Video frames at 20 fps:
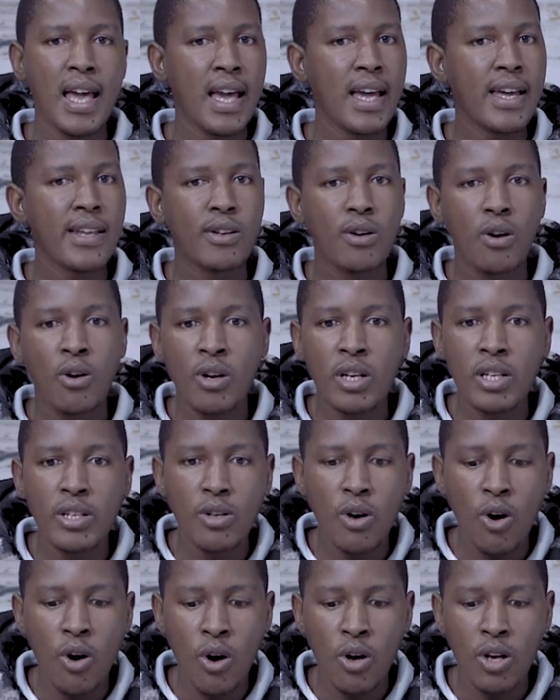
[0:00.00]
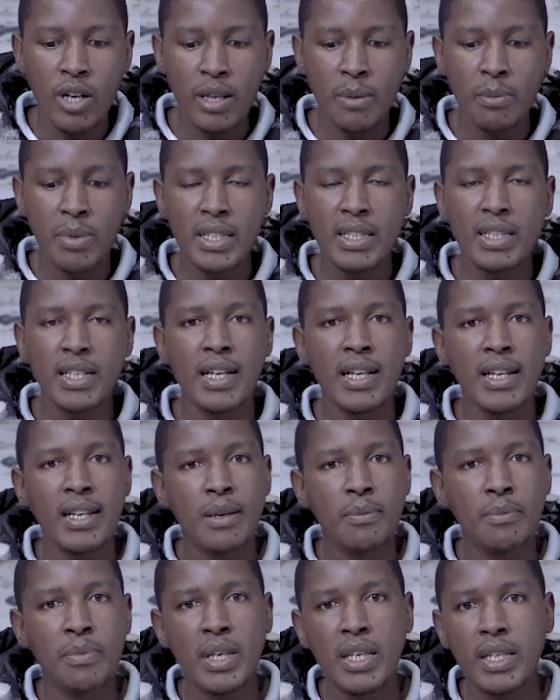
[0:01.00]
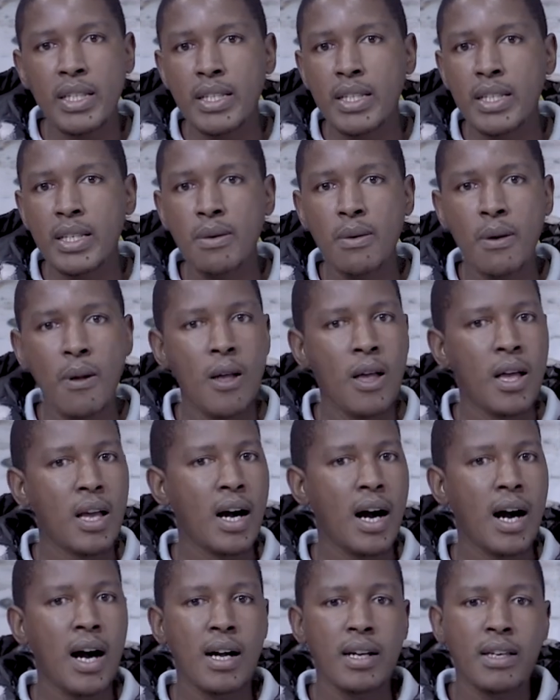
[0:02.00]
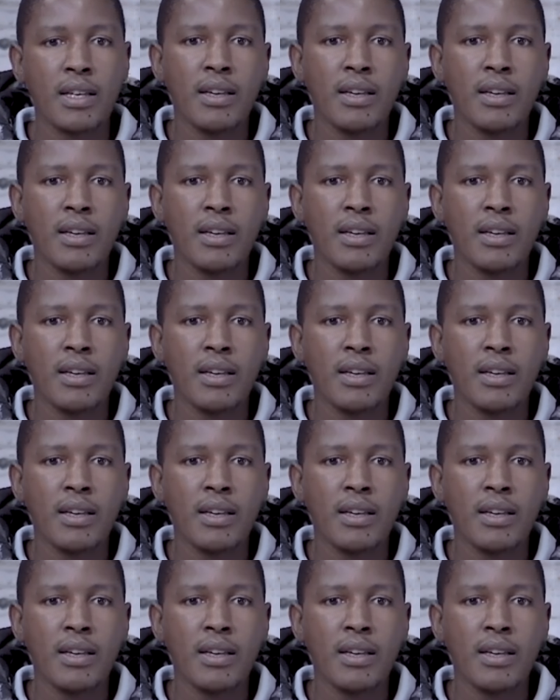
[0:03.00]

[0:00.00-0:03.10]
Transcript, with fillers: And all in all, the battery and the PD uh,